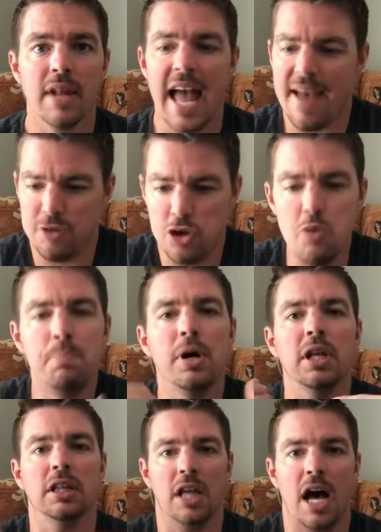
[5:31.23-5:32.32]
Have you
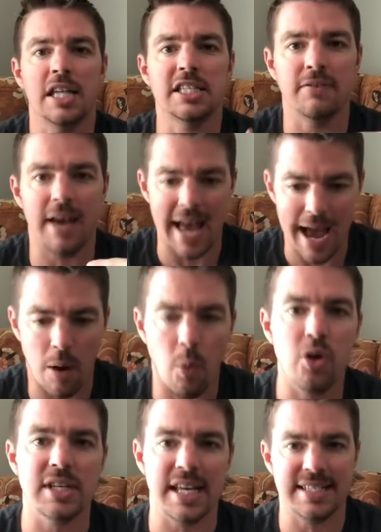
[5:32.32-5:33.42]
put lots of
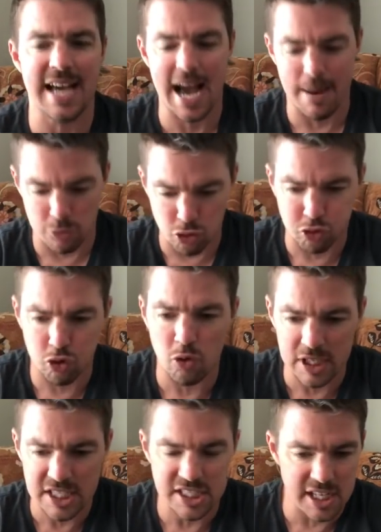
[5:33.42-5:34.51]
hours and time
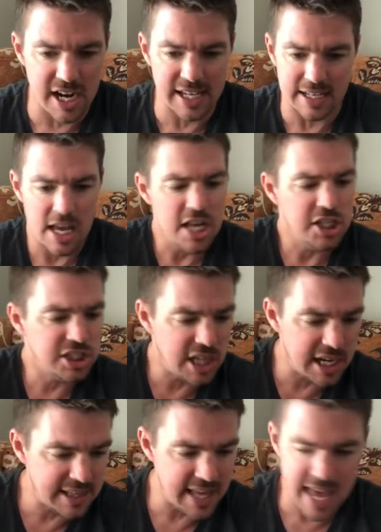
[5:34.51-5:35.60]
truly studying
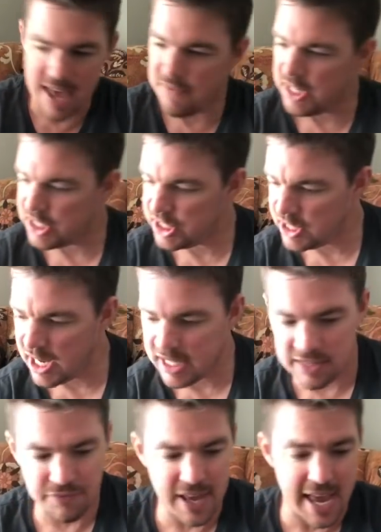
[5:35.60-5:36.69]
the evidence,
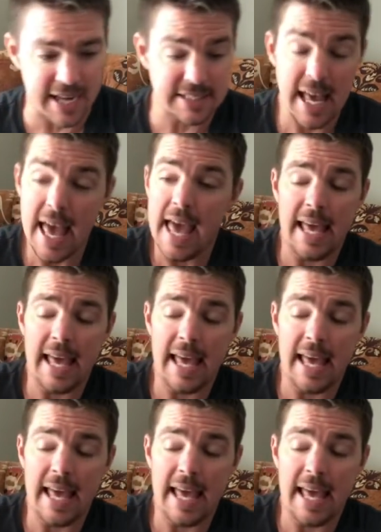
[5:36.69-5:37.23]
studying the facts?